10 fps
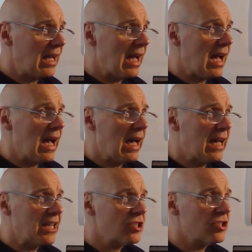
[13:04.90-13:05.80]

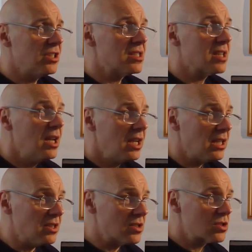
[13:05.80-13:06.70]
hatches,
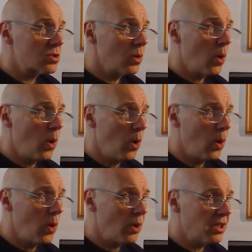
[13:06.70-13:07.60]
his
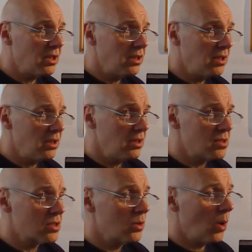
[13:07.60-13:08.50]
soul
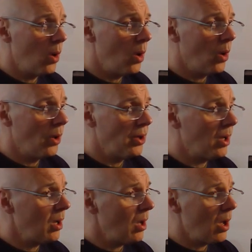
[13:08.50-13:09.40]
is gone aloft.